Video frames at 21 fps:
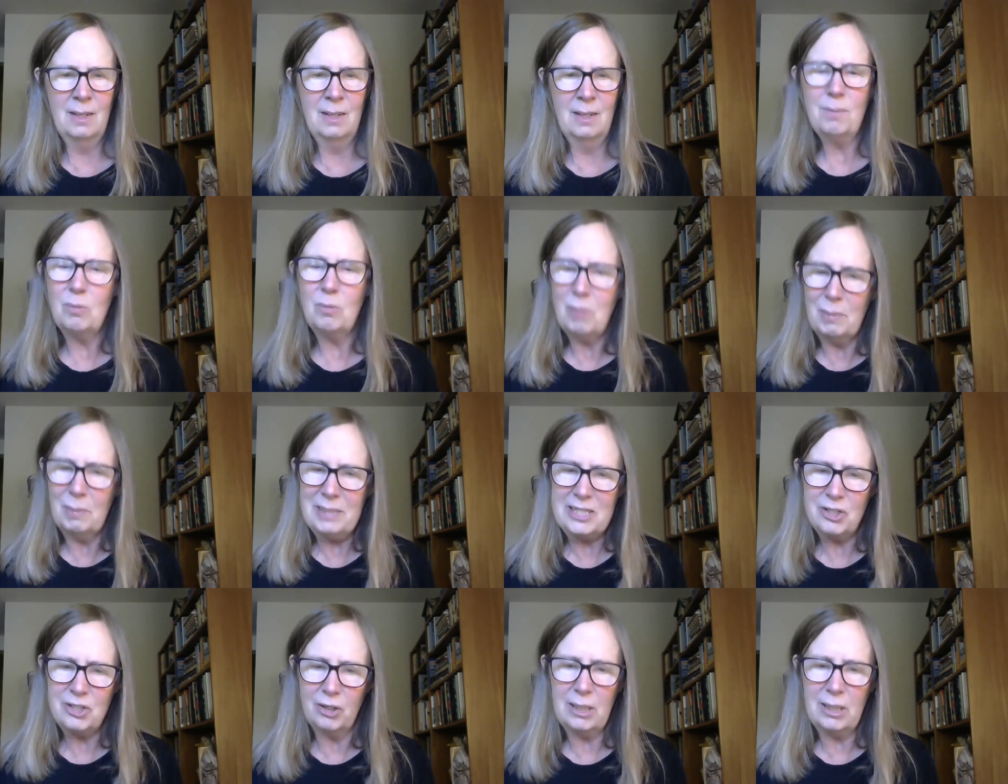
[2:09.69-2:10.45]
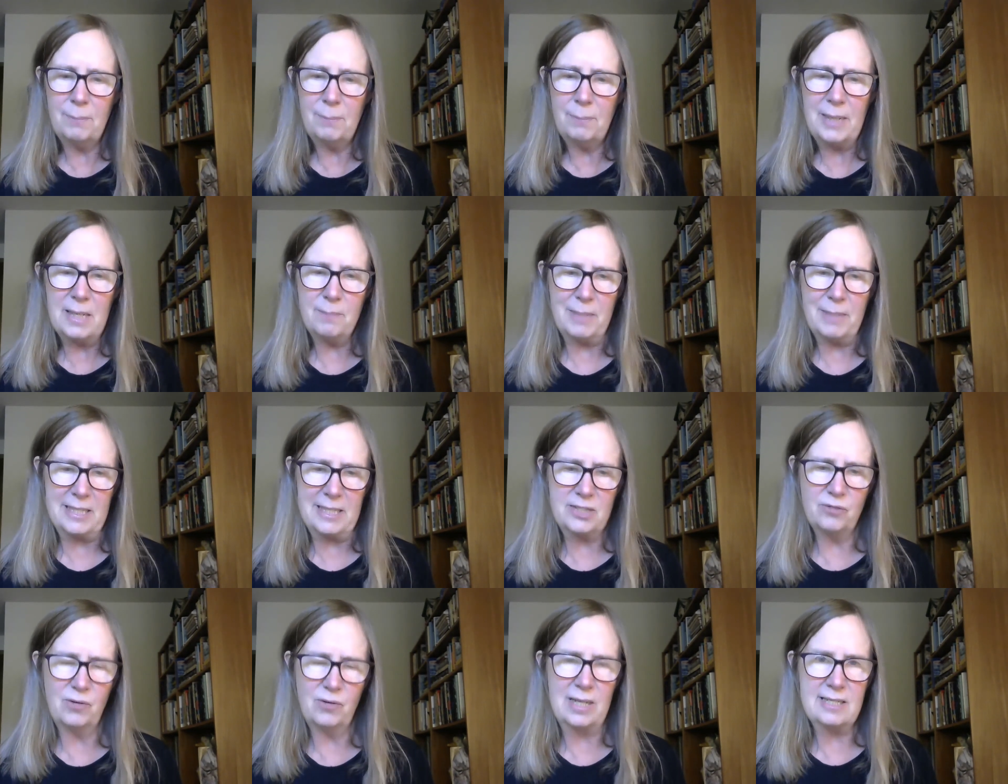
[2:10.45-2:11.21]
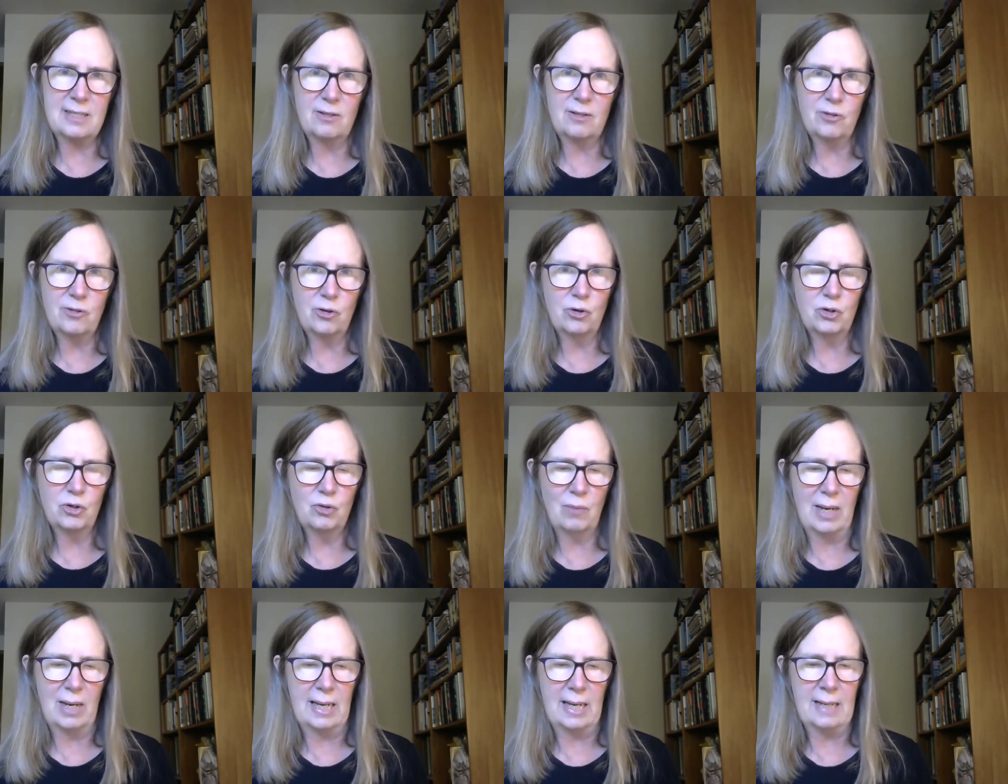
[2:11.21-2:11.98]
But when we started being best friends in third
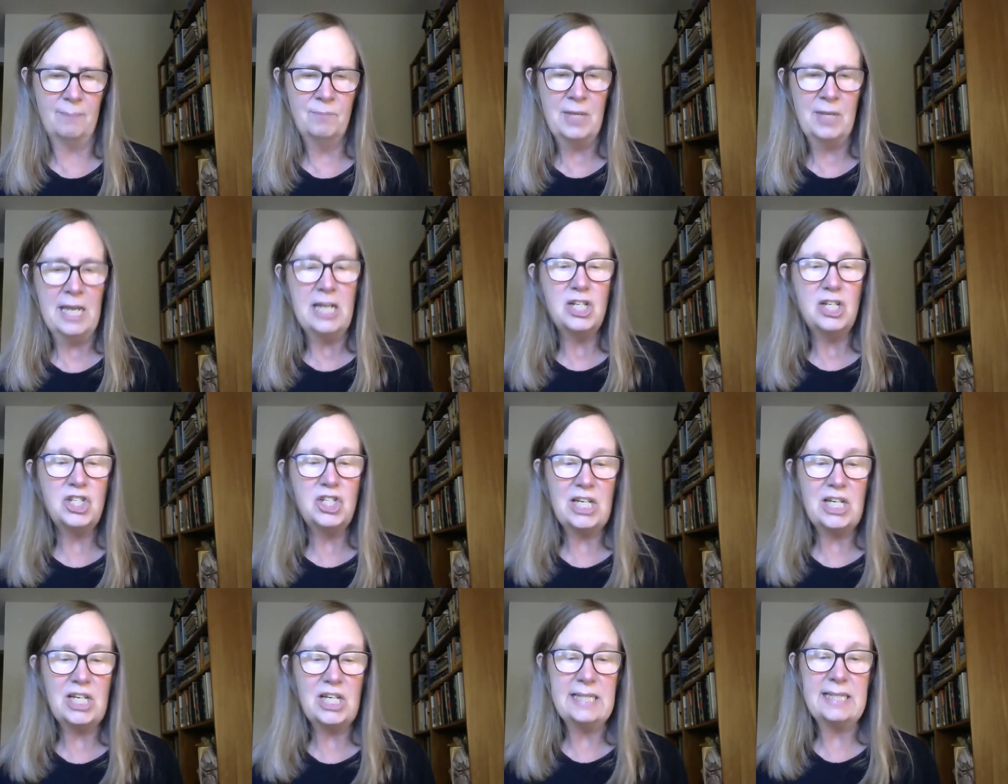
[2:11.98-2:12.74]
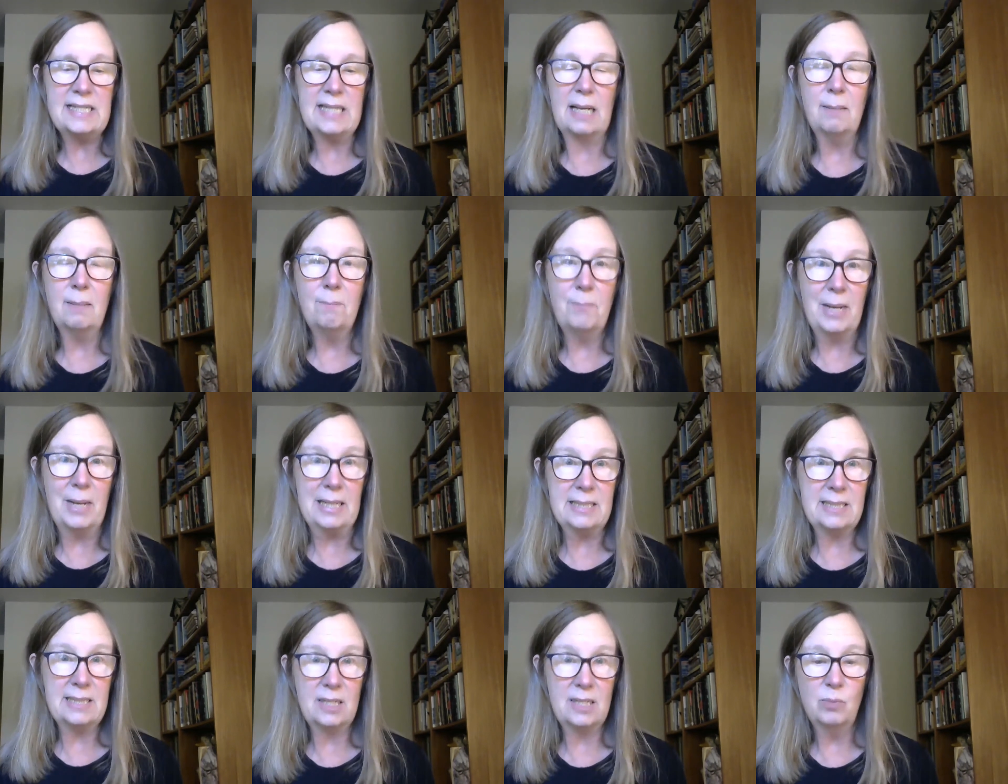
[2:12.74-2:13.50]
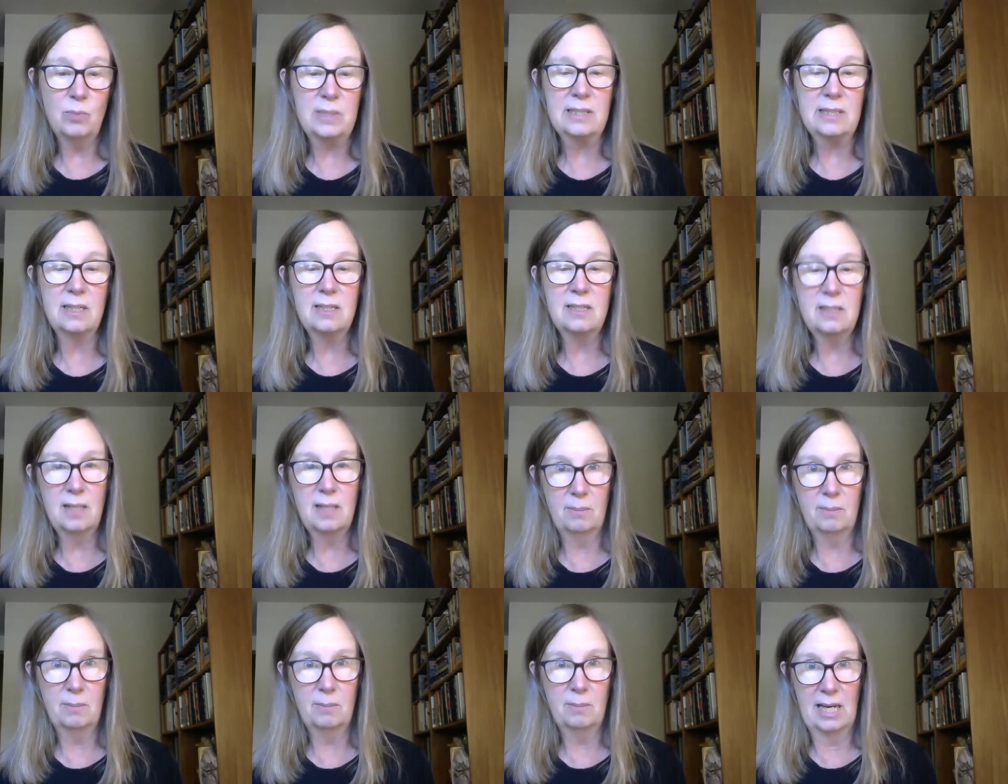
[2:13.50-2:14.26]
grade, she said Betsy was a
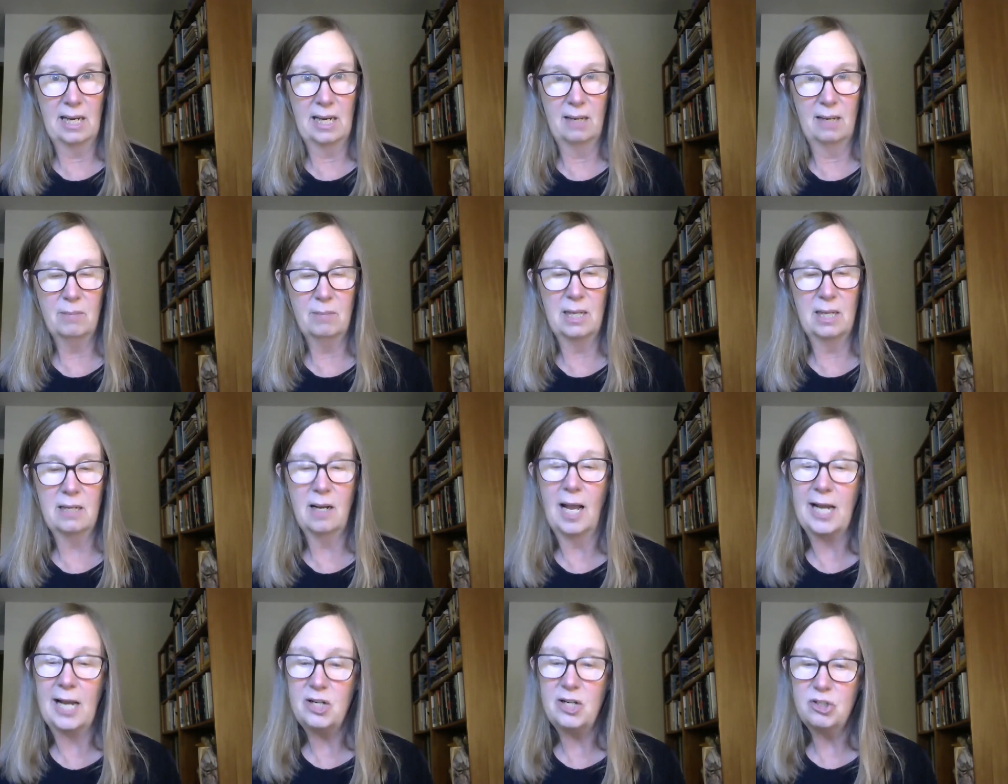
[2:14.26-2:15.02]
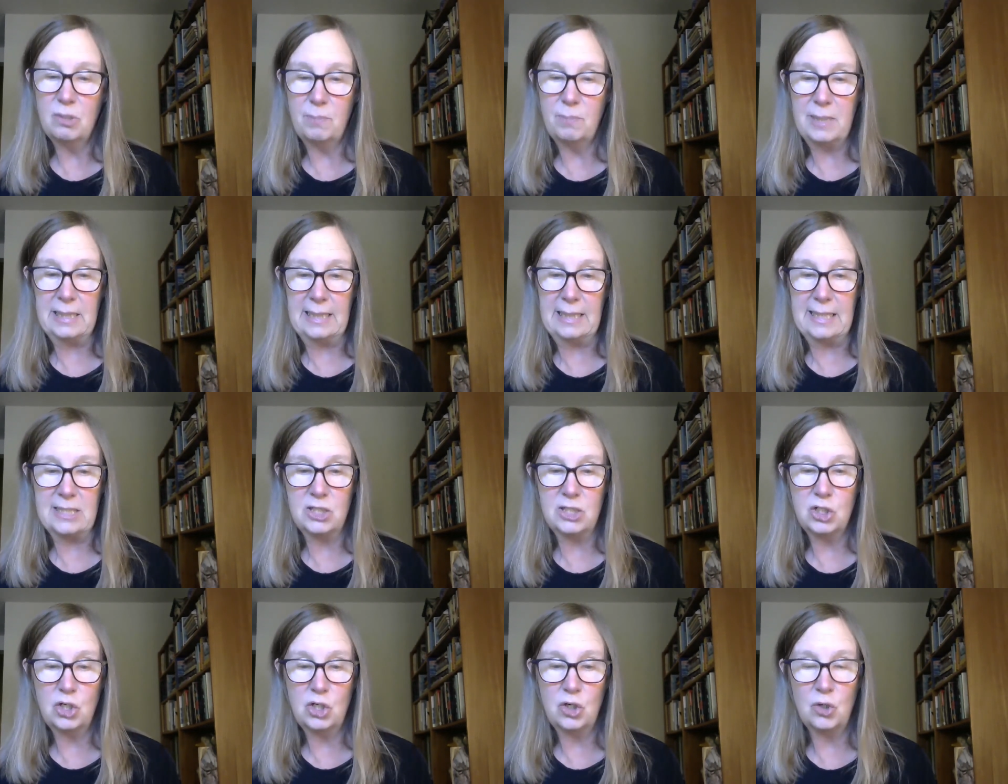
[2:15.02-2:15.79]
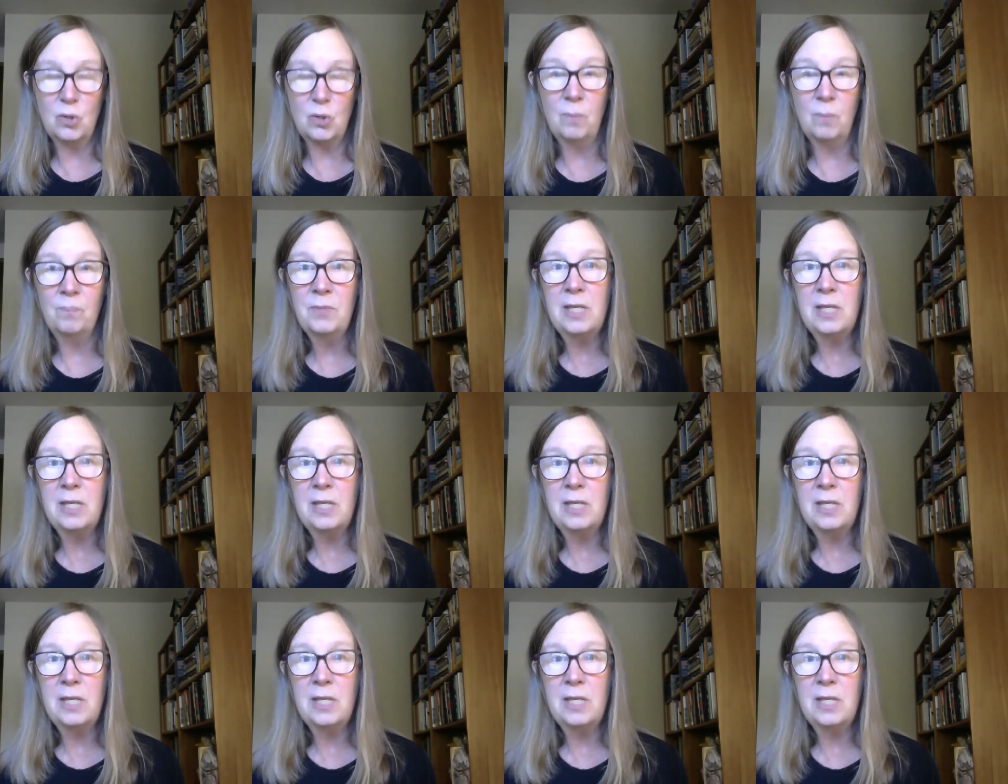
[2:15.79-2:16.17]
dumb name and I should be Liz too.